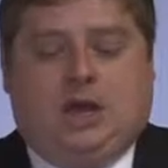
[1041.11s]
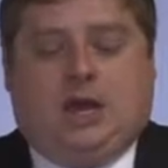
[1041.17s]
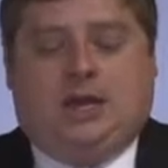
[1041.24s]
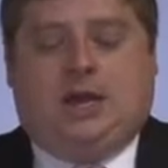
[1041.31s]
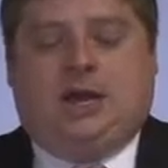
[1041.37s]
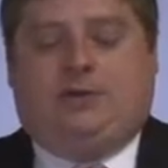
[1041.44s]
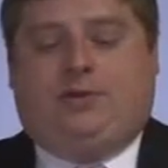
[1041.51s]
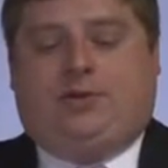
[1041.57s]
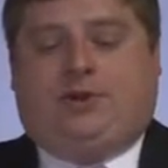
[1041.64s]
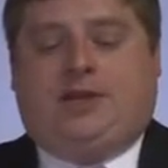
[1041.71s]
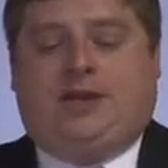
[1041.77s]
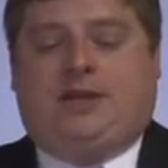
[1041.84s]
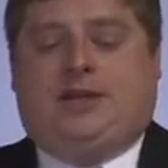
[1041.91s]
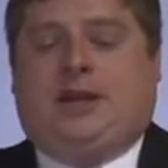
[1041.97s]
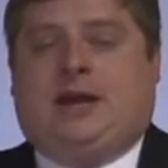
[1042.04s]
Another
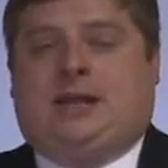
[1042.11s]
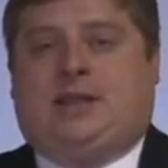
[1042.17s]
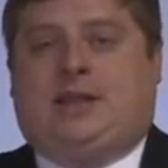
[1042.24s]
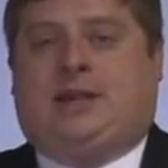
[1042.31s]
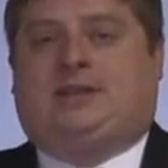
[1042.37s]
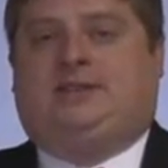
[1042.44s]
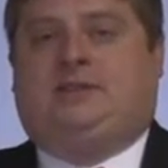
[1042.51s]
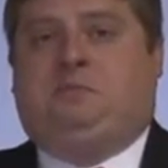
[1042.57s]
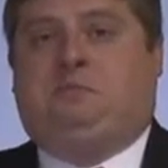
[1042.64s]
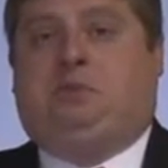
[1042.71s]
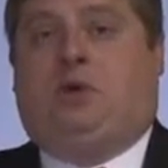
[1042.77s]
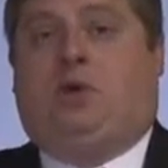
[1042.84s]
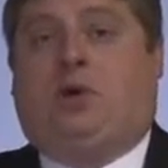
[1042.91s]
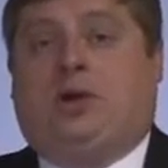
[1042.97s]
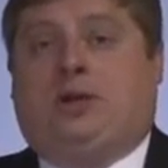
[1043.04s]
thing that I think is
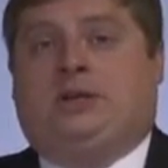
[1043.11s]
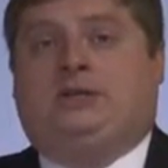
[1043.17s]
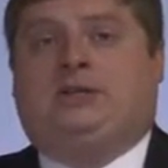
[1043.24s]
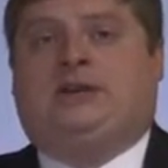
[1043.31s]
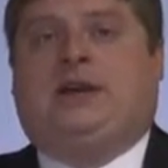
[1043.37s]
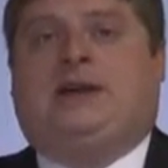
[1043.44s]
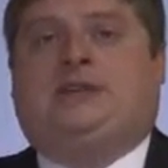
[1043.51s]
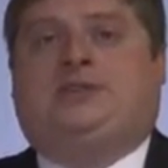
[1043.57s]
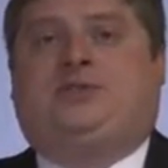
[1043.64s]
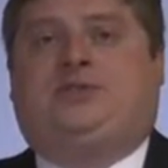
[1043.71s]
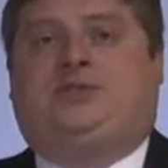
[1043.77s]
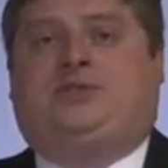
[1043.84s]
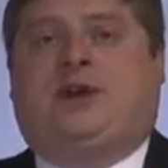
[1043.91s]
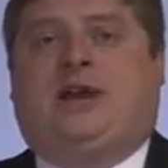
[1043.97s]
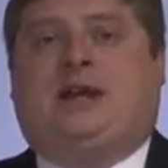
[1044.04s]
important as you're
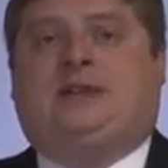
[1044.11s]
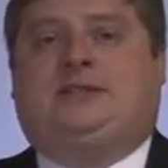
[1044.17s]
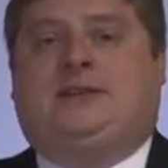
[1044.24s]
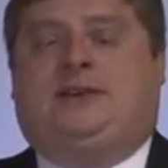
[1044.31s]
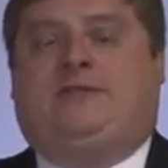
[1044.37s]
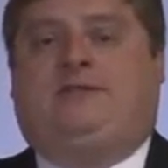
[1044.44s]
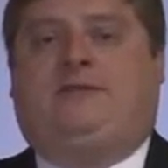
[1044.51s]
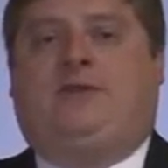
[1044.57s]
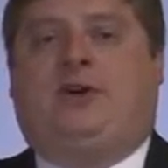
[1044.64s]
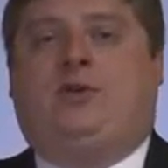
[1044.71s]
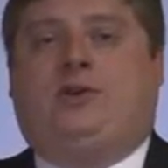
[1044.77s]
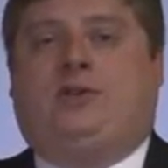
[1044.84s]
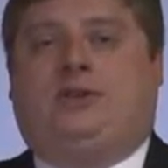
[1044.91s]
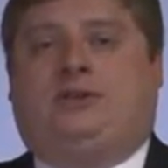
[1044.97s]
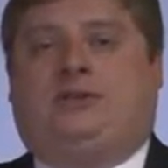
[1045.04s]
trying to
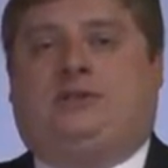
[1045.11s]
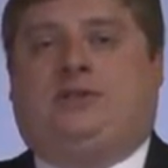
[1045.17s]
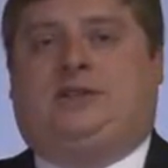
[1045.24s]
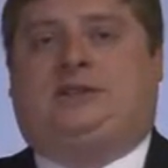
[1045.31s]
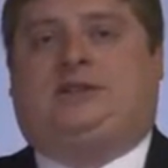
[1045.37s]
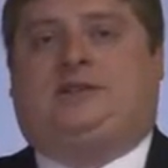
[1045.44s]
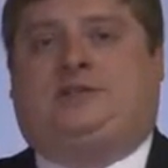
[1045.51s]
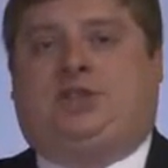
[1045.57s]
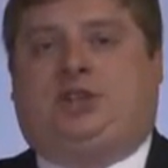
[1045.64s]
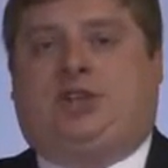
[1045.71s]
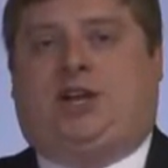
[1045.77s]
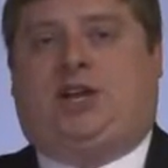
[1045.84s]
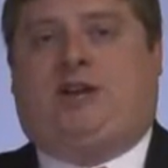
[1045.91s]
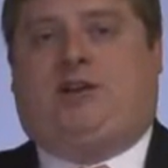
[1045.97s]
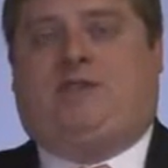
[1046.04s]
evoke this sense of
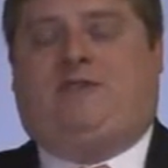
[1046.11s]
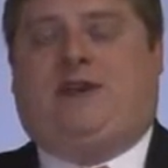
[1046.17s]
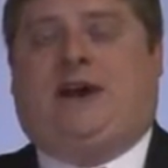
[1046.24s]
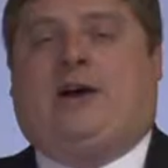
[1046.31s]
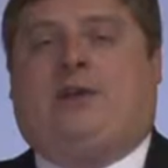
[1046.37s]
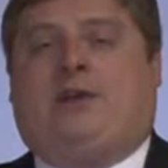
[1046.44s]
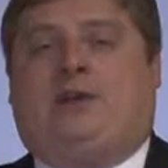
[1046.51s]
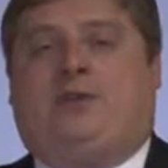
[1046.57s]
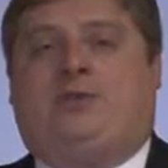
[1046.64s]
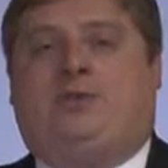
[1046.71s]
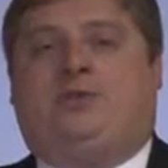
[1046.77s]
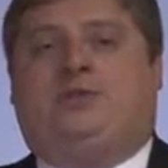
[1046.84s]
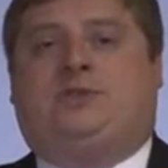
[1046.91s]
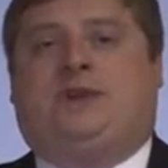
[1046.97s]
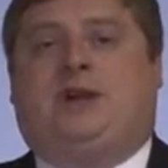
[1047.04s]
shared
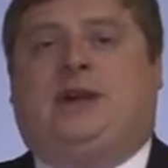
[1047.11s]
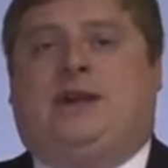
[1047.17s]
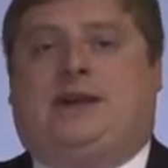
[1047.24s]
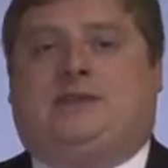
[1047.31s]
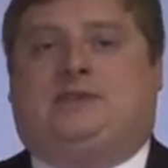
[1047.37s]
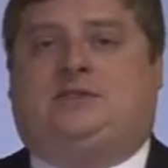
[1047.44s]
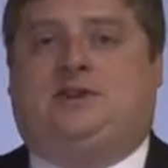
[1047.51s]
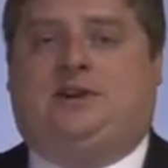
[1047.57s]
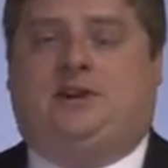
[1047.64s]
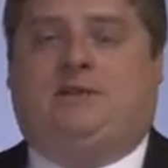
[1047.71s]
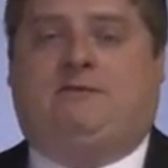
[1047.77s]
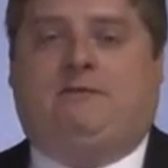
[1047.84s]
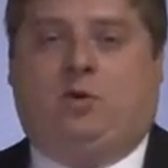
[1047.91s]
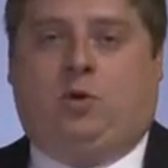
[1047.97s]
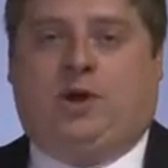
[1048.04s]
values is to
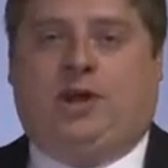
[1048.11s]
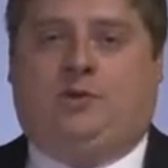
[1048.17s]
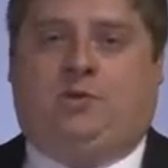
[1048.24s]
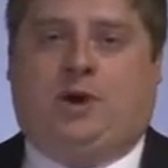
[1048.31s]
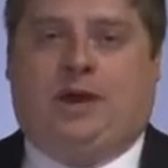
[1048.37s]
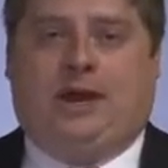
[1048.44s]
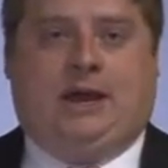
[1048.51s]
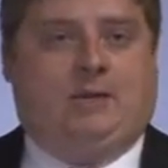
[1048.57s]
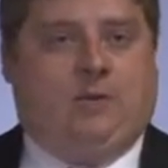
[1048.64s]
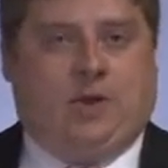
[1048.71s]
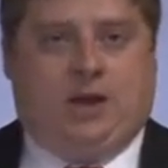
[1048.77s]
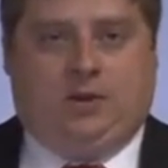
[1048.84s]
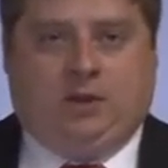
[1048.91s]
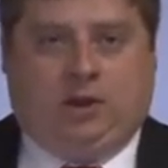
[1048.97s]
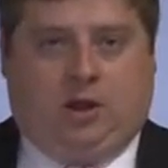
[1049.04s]
avoid
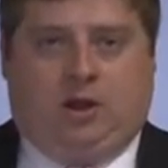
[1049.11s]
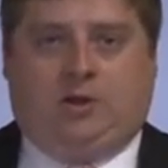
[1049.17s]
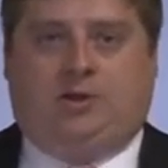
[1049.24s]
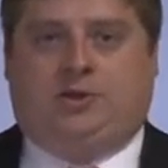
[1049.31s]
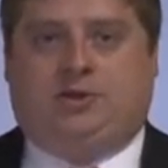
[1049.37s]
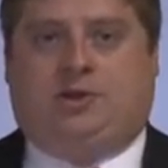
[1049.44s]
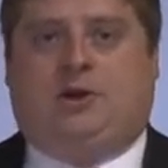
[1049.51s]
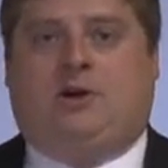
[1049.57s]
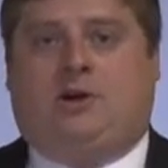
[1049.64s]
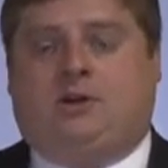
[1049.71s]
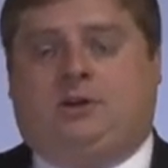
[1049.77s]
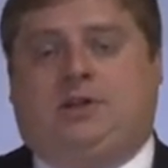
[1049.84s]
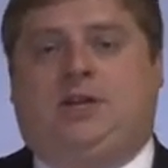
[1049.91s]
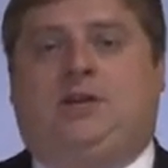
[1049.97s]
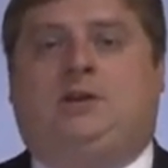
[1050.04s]
what lawyers
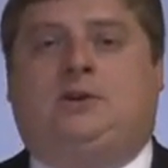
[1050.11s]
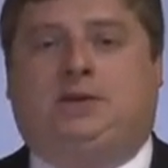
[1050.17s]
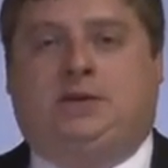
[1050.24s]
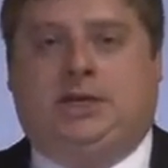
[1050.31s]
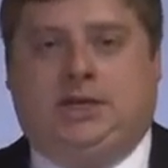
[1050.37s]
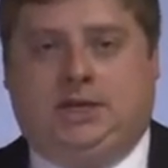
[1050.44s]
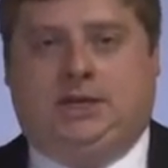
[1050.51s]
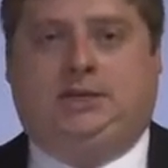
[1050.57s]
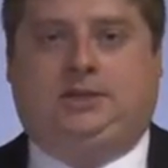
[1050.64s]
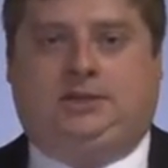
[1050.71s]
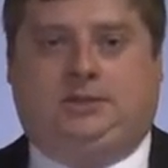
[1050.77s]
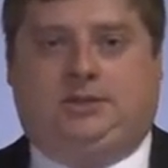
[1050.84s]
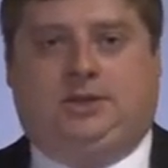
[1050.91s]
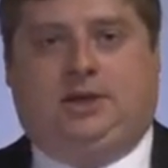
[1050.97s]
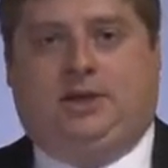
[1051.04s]
call
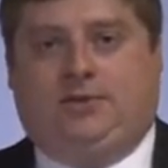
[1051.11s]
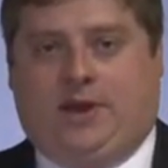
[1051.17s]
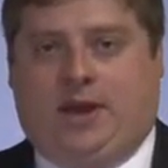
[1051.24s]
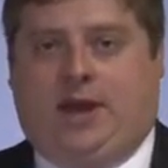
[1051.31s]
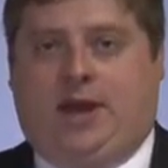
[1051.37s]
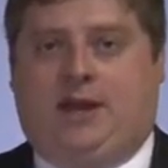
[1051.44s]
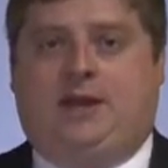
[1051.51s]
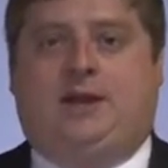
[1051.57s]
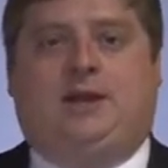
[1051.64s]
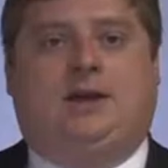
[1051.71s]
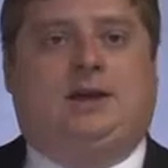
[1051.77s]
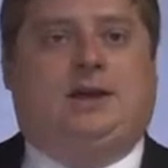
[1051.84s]
legalese, okay?